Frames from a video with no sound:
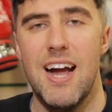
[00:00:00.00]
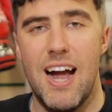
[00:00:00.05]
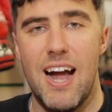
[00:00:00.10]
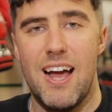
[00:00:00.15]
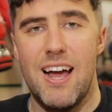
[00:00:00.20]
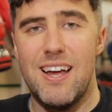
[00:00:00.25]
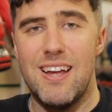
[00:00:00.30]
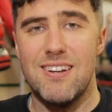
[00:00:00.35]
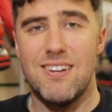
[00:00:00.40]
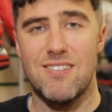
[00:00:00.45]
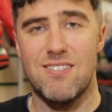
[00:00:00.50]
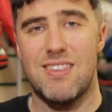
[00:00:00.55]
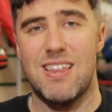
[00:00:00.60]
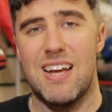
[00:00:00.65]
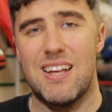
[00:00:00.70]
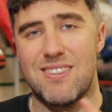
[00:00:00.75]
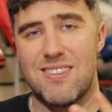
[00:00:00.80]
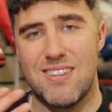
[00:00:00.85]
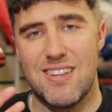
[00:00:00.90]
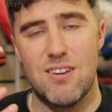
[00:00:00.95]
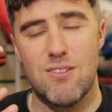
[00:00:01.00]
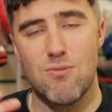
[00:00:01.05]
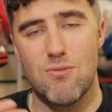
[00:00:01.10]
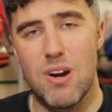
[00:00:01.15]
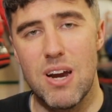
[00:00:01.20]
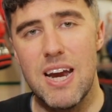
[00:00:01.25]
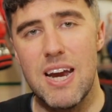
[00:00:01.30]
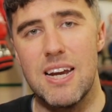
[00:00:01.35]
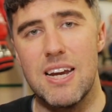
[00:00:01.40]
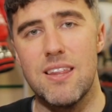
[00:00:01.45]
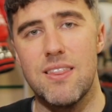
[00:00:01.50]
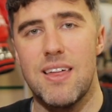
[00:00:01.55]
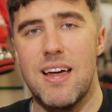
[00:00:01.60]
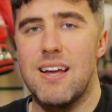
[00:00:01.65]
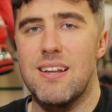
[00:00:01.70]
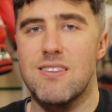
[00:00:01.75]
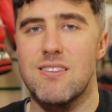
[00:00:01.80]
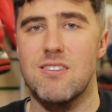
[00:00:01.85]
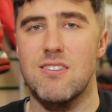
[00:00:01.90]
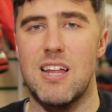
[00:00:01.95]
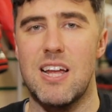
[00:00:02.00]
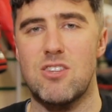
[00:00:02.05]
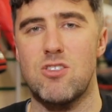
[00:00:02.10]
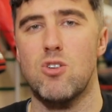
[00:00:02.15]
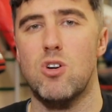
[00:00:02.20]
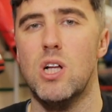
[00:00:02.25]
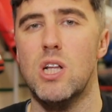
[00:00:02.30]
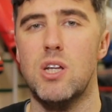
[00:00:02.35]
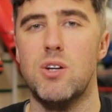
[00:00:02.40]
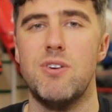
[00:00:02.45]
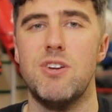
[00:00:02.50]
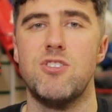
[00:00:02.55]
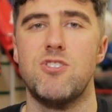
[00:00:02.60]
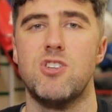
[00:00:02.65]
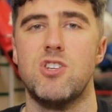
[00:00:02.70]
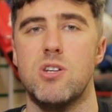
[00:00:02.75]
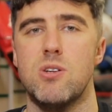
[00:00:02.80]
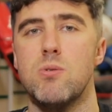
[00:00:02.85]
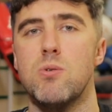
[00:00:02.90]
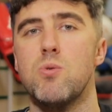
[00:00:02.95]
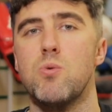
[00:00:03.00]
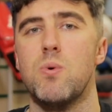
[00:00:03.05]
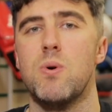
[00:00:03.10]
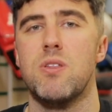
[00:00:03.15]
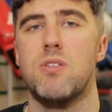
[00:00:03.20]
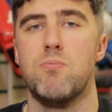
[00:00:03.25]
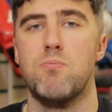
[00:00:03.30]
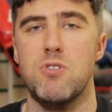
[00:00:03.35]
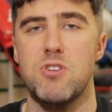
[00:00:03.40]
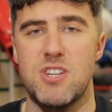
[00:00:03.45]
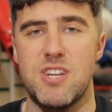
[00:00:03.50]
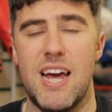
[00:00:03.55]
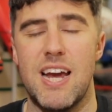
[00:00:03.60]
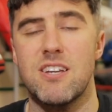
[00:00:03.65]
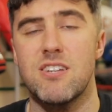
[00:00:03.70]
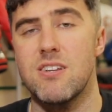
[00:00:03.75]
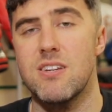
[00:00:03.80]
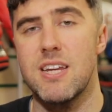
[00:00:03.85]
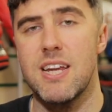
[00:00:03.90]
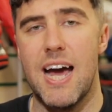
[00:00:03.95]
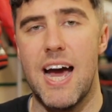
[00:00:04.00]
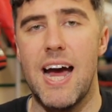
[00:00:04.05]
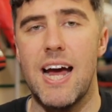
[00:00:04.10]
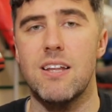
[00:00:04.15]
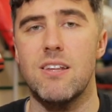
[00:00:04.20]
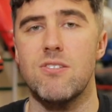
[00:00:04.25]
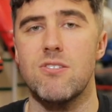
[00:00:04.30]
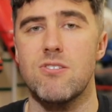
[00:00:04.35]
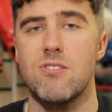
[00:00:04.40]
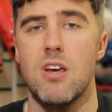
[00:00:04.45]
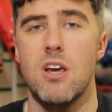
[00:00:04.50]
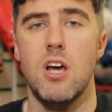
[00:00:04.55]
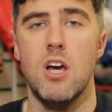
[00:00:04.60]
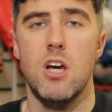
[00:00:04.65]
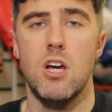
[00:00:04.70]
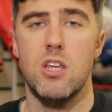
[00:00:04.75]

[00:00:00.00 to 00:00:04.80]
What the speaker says: And that's it really. That's all there is to it with protecting your hands.